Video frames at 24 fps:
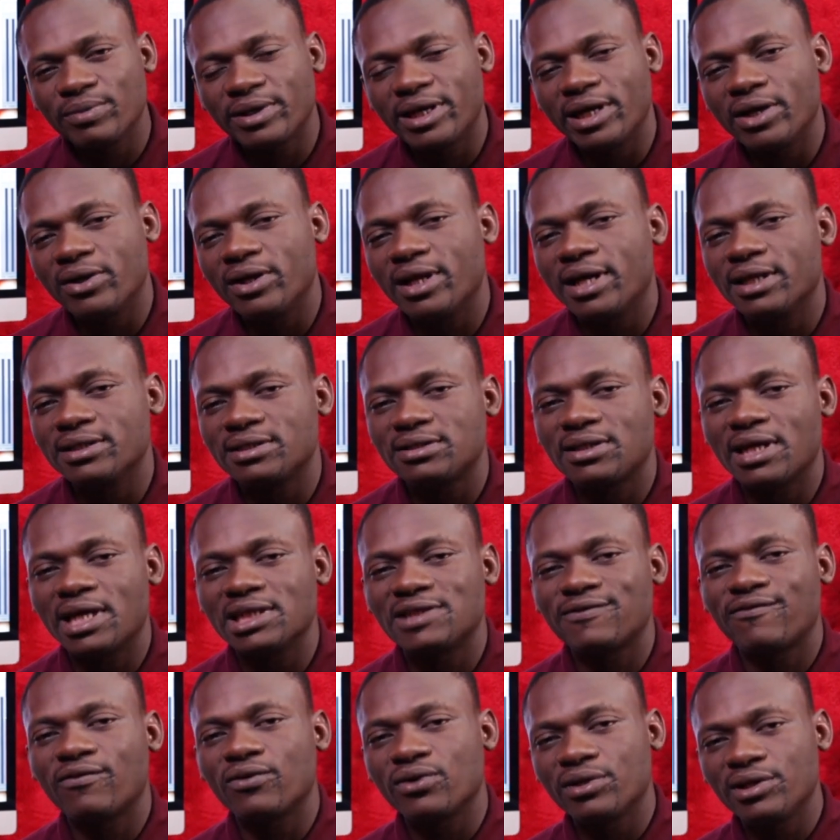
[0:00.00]
Kel as,
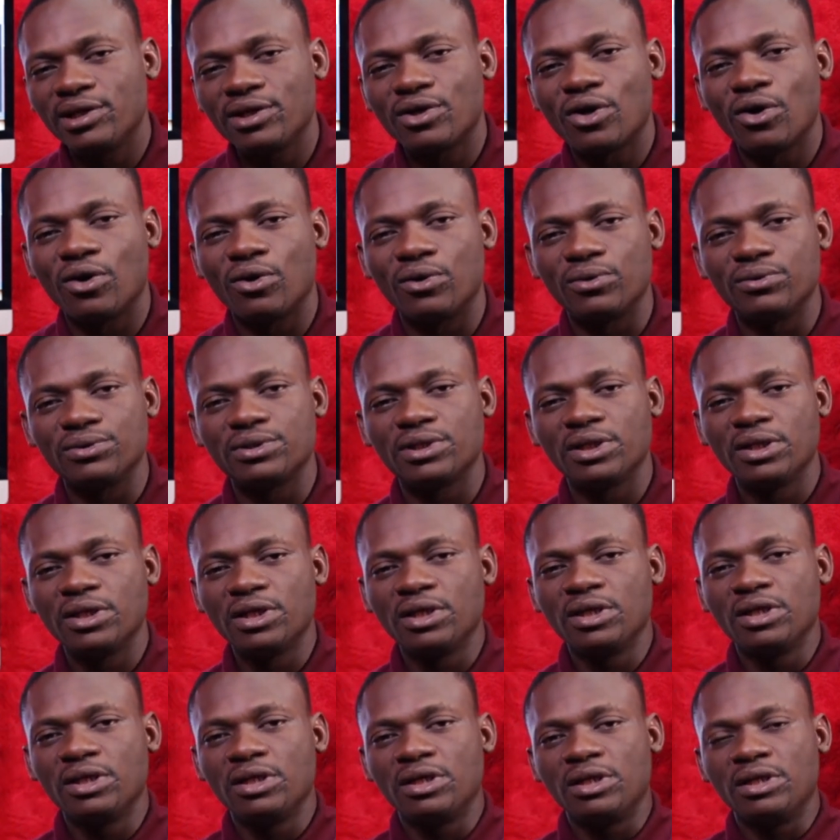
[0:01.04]
as fondly called,
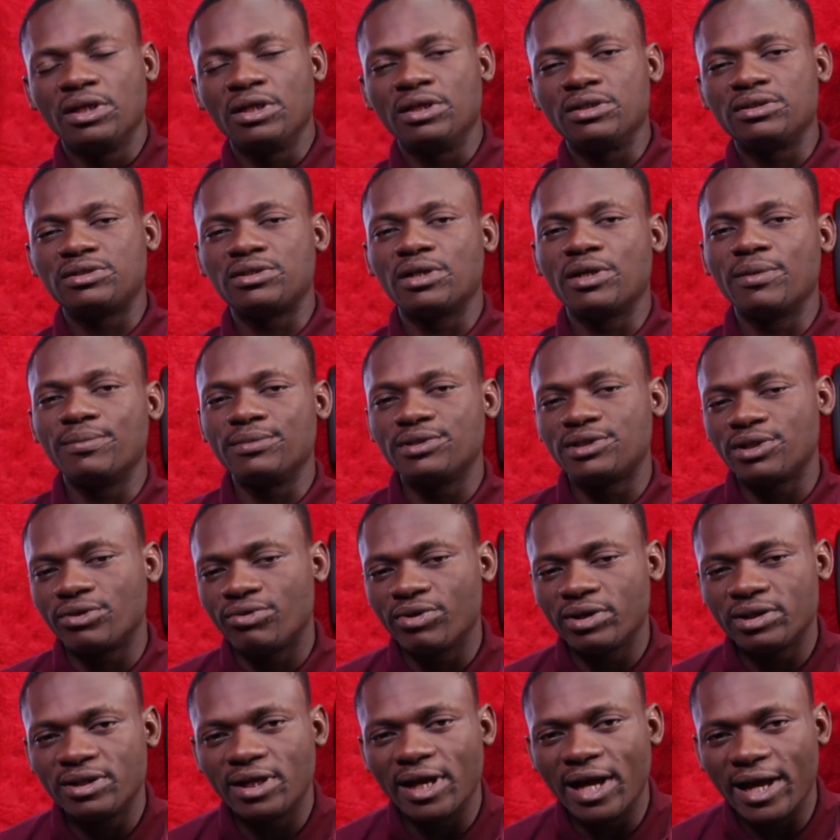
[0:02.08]
is, um, is a
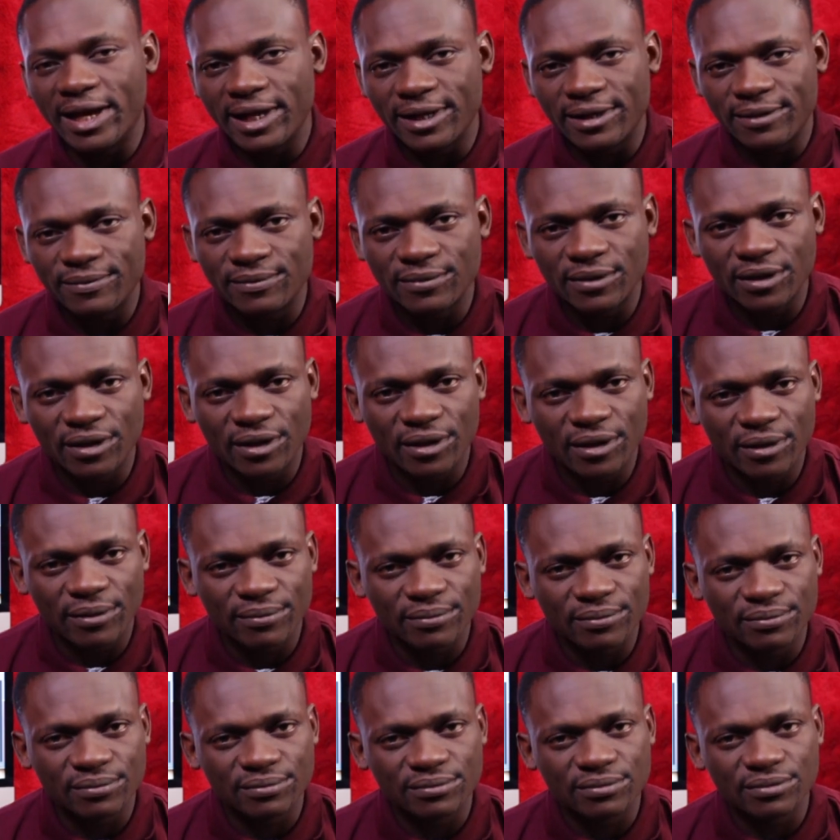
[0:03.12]
great guy. Um,
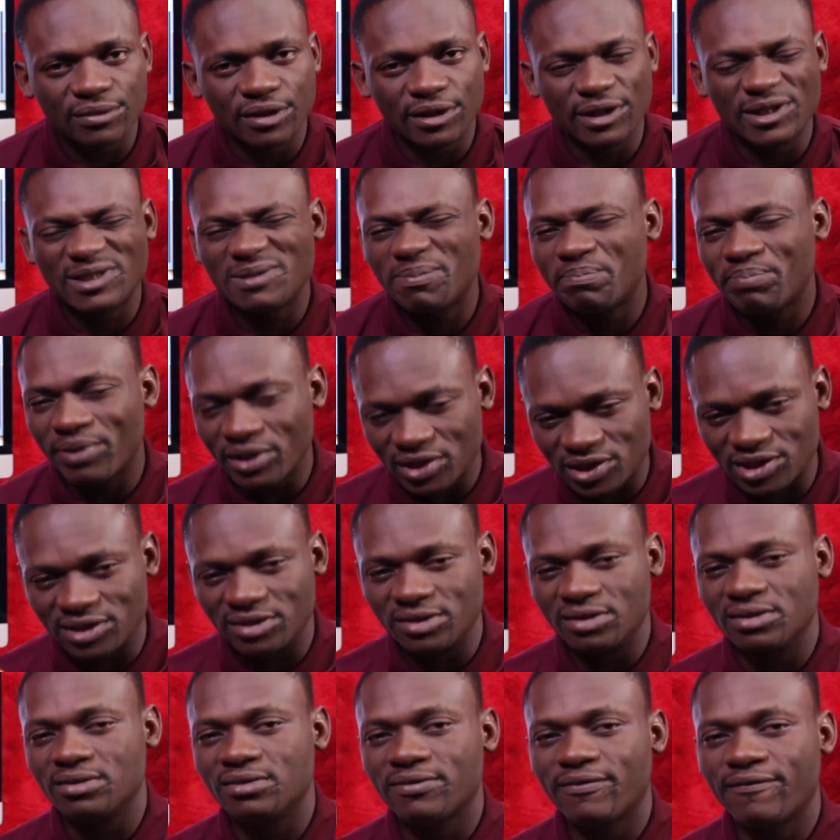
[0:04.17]
his
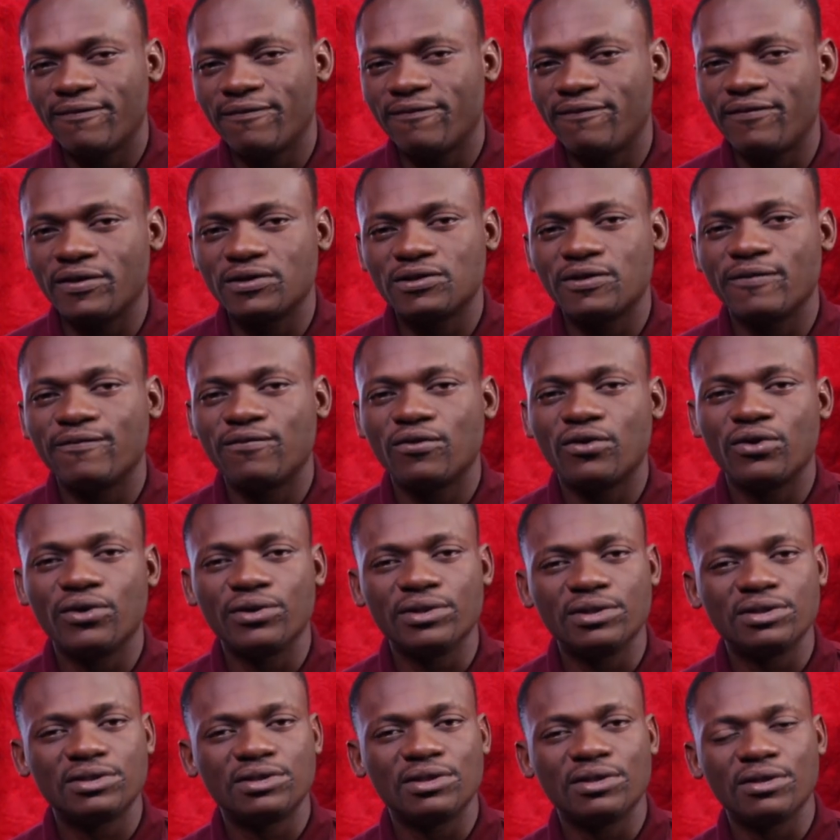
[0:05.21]
person, first of all,
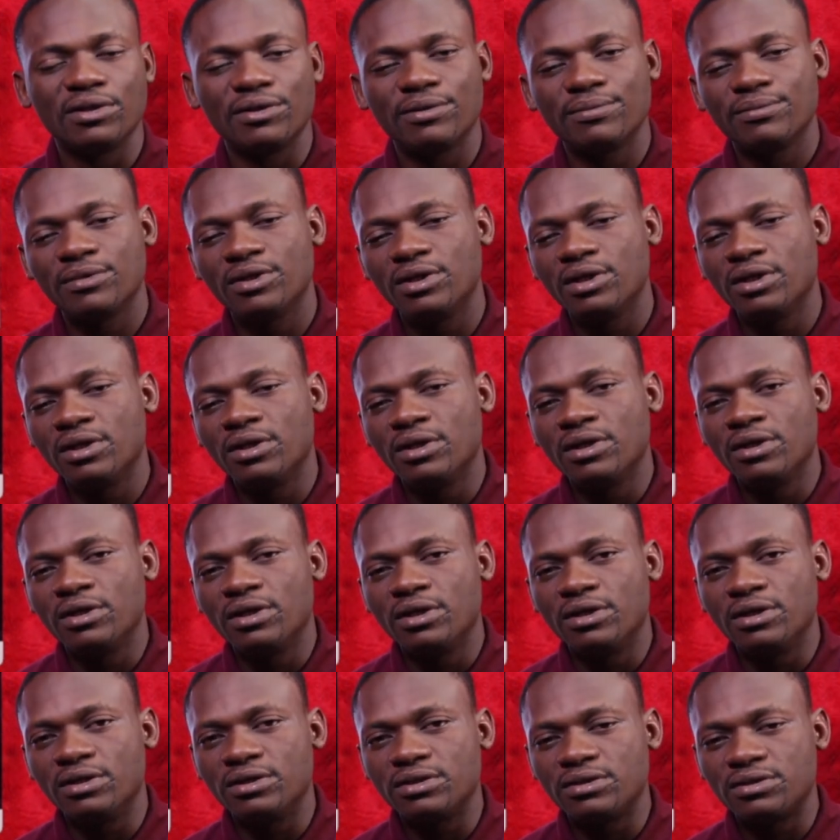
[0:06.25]
is, uh,
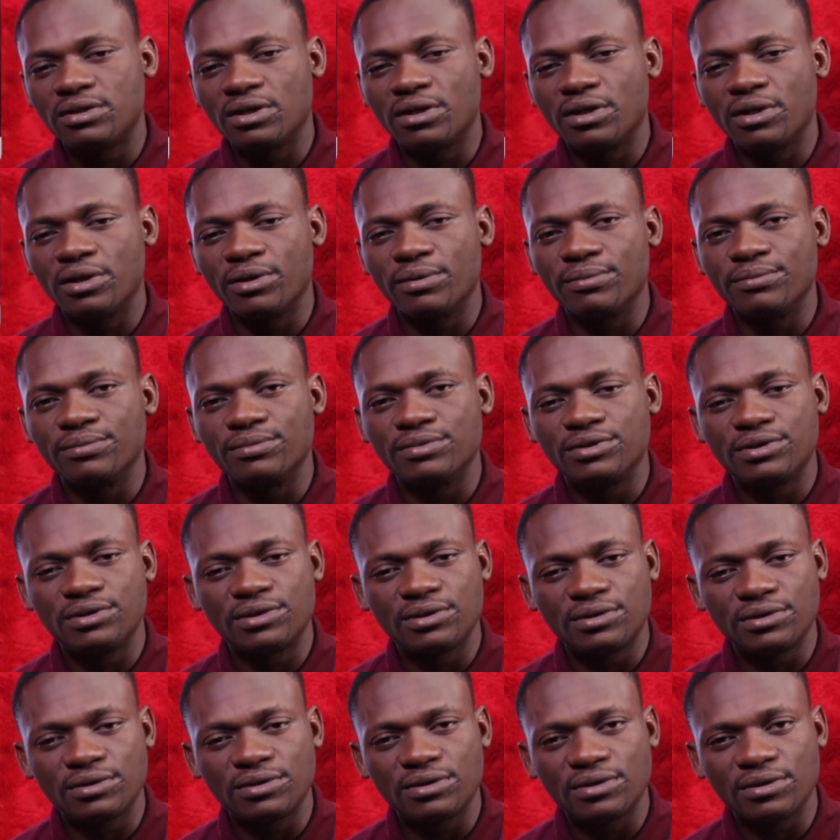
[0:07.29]
is, um,
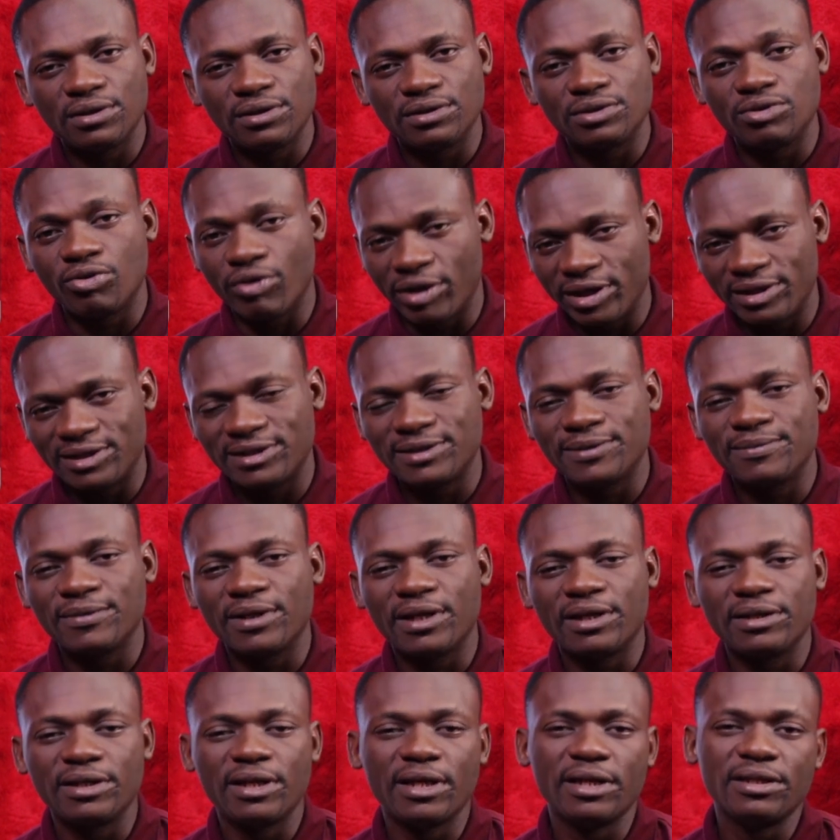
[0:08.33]
is, great.
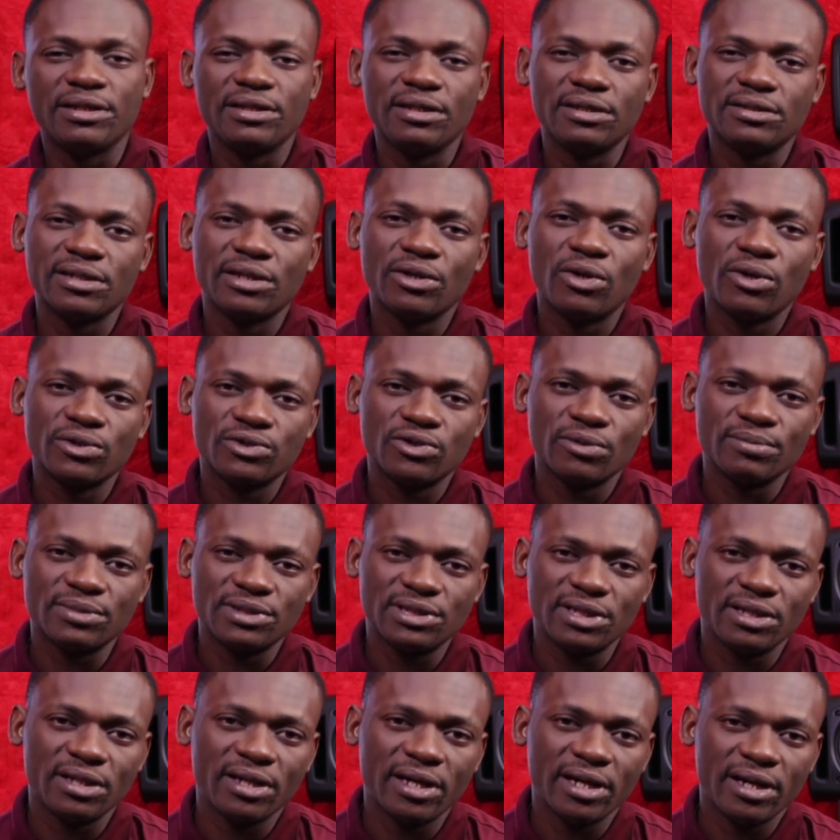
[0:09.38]
And then he's an awesome
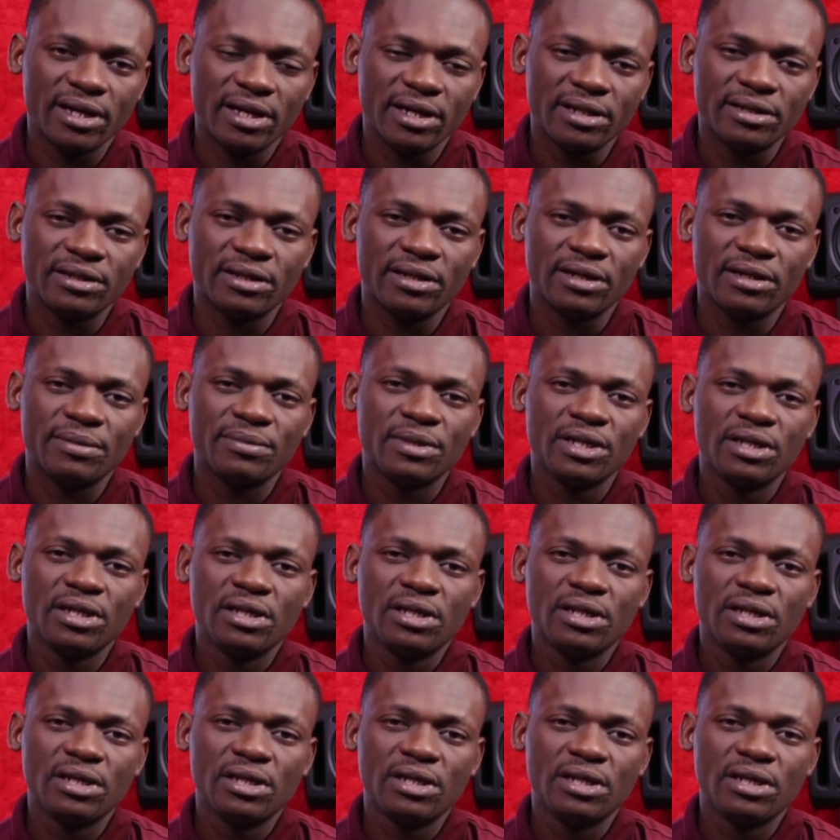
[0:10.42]
singer and uh,